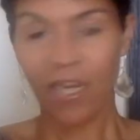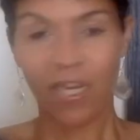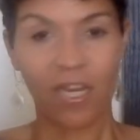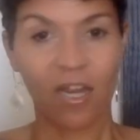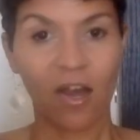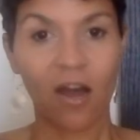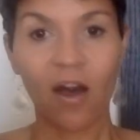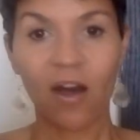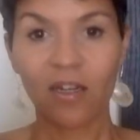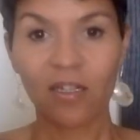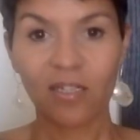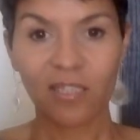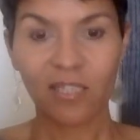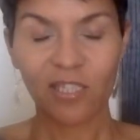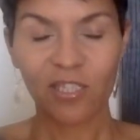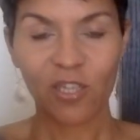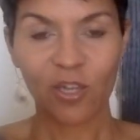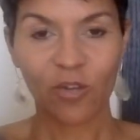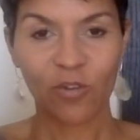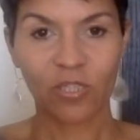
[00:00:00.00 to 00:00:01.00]
Now,
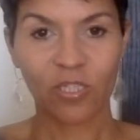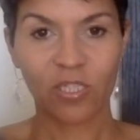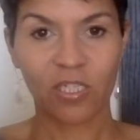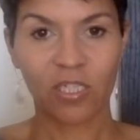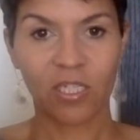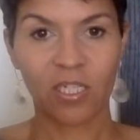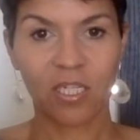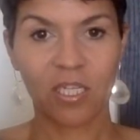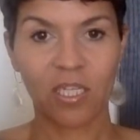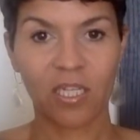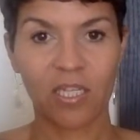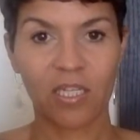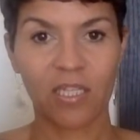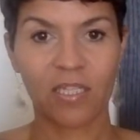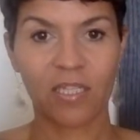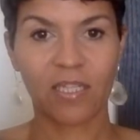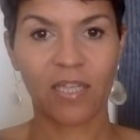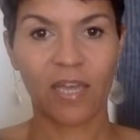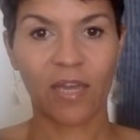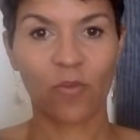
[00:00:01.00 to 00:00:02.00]
oxytocin
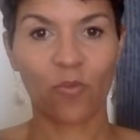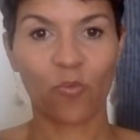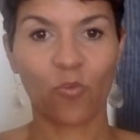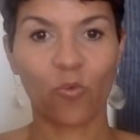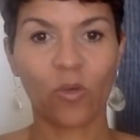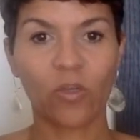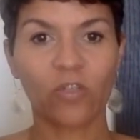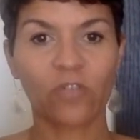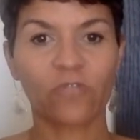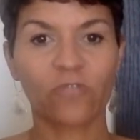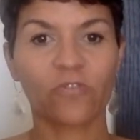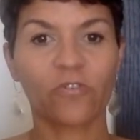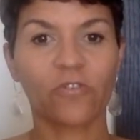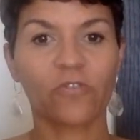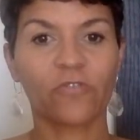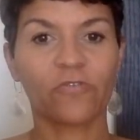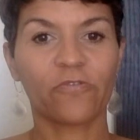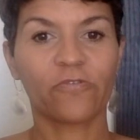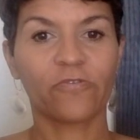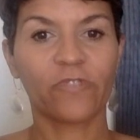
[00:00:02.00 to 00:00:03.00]
is that
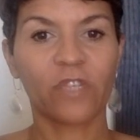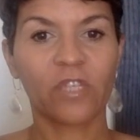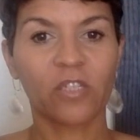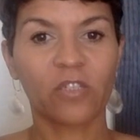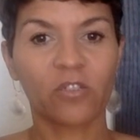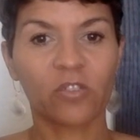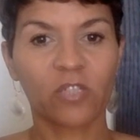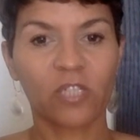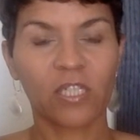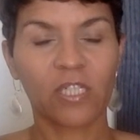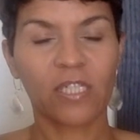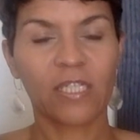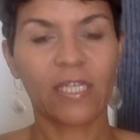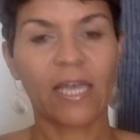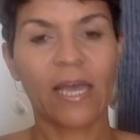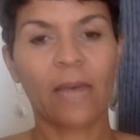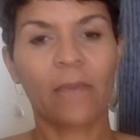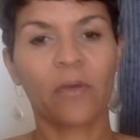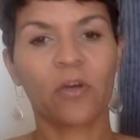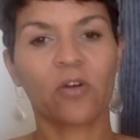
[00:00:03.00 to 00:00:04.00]
wonderful feel-good
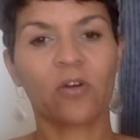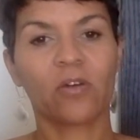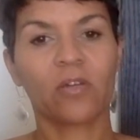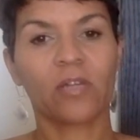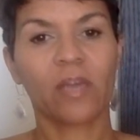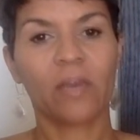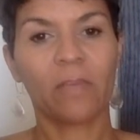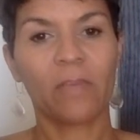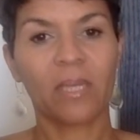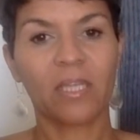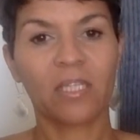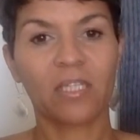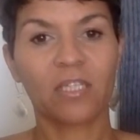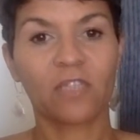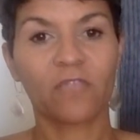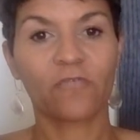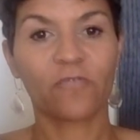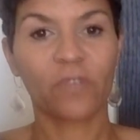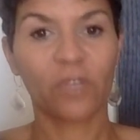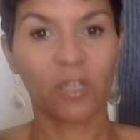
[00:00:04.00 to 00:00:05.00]
chemical that makes
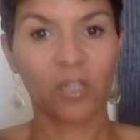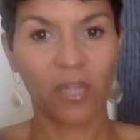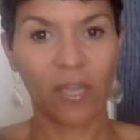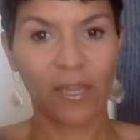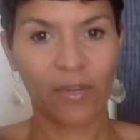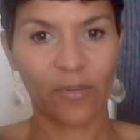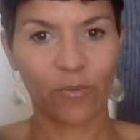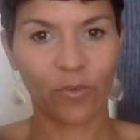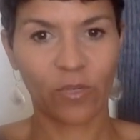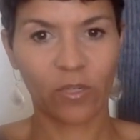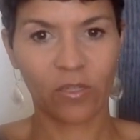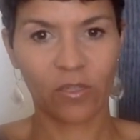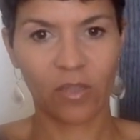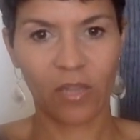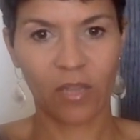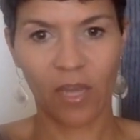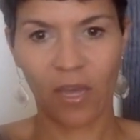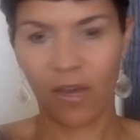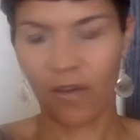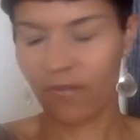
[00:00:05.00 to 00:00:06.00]
us feel like we're
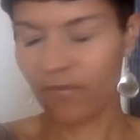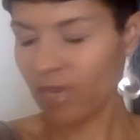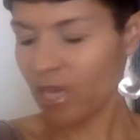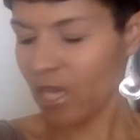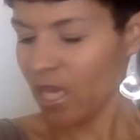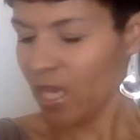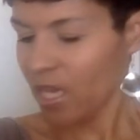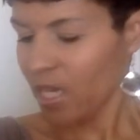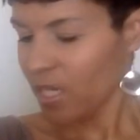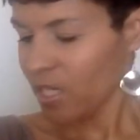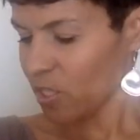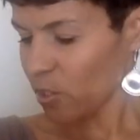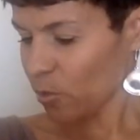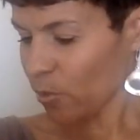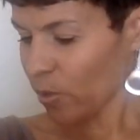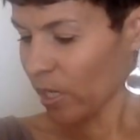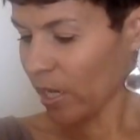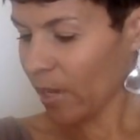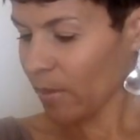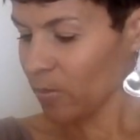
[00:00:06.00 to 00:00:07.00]
in love. So
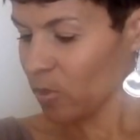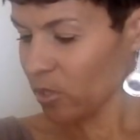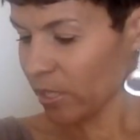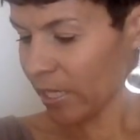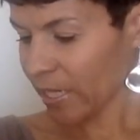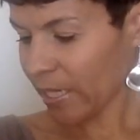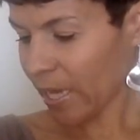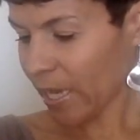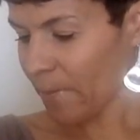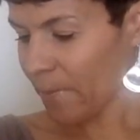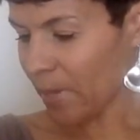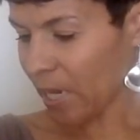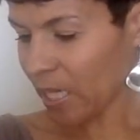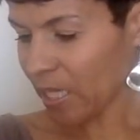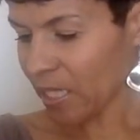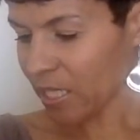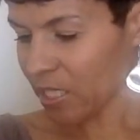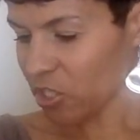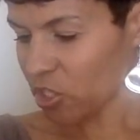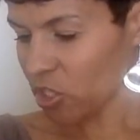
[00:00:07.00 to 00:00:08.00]
when I'm looking at
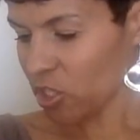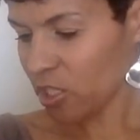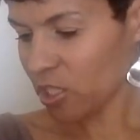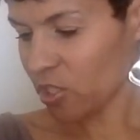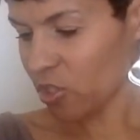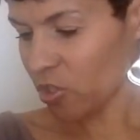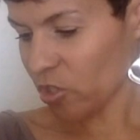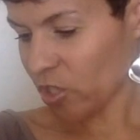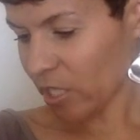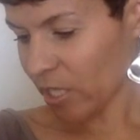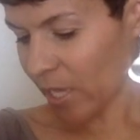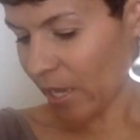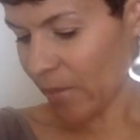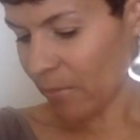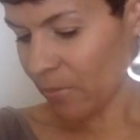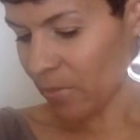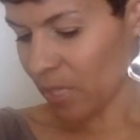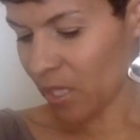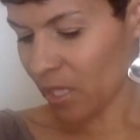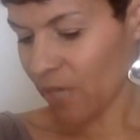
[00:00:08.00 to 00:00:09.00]
Bella and she's looking
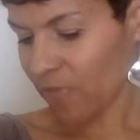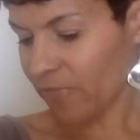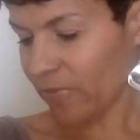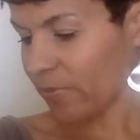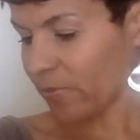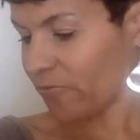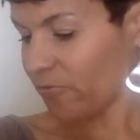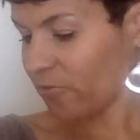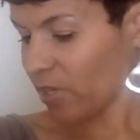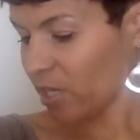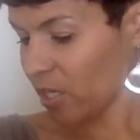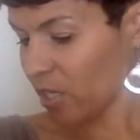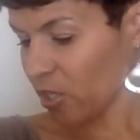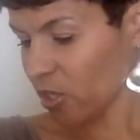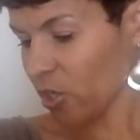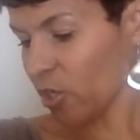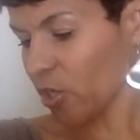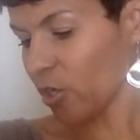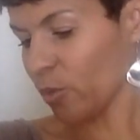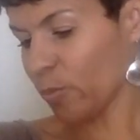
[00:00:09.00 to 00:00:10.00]
at me, if I'm
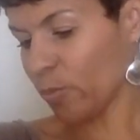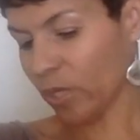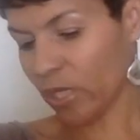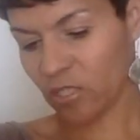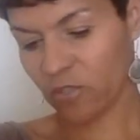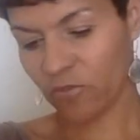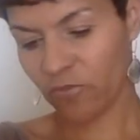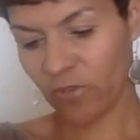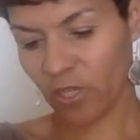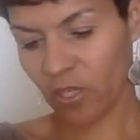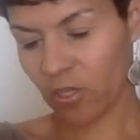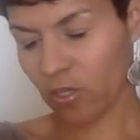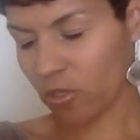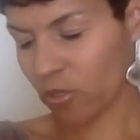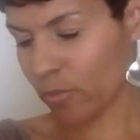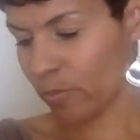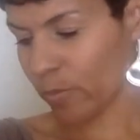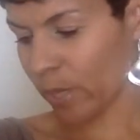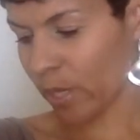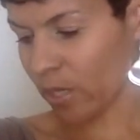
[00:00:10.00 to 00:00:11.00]
feeding her, breastfeeding
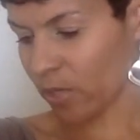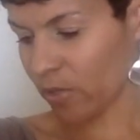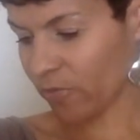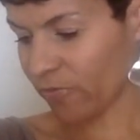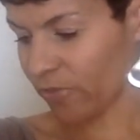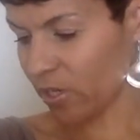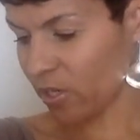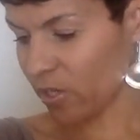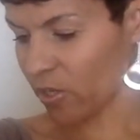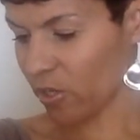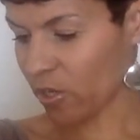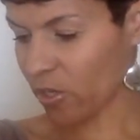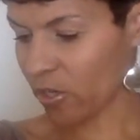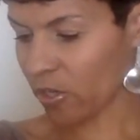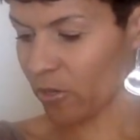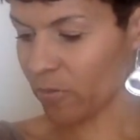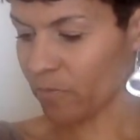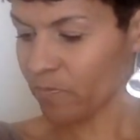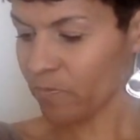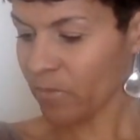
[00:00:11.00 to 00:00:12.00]
her, bottle feeding
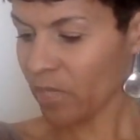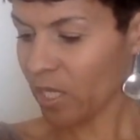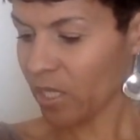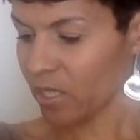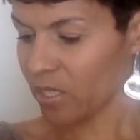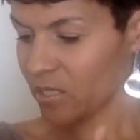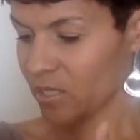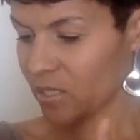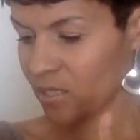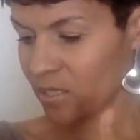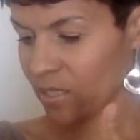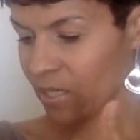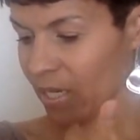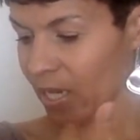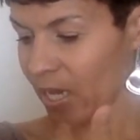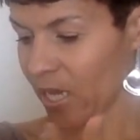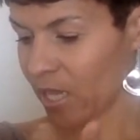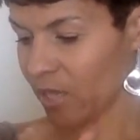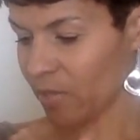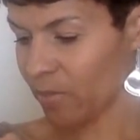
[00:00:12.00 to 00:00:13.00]
her, this is
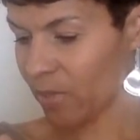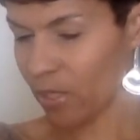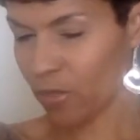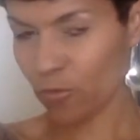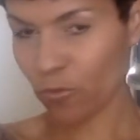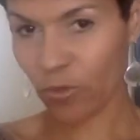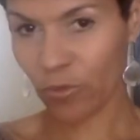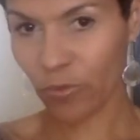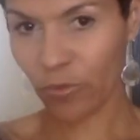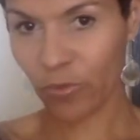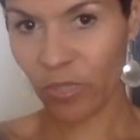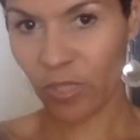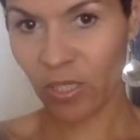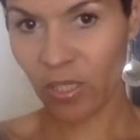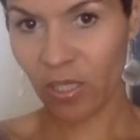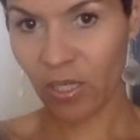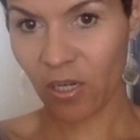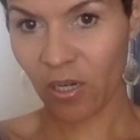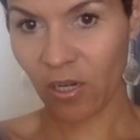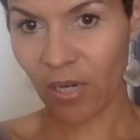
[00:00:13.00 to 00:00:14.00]
an element where
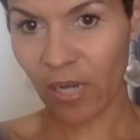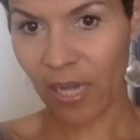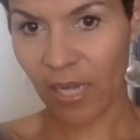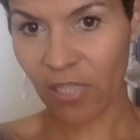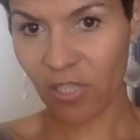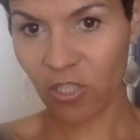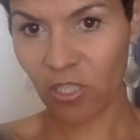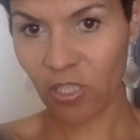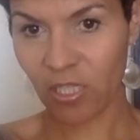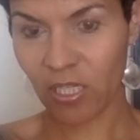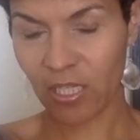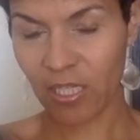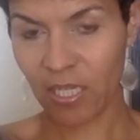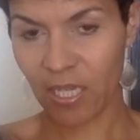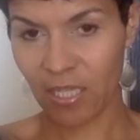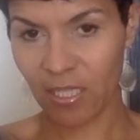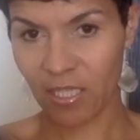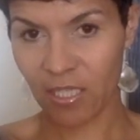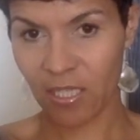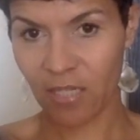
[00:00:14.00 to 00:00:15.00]
we are actually
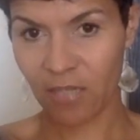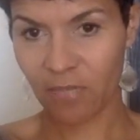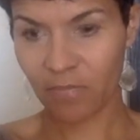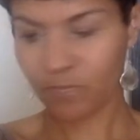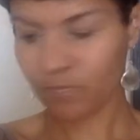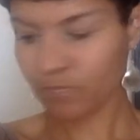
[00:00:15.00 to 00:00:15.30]
connecting.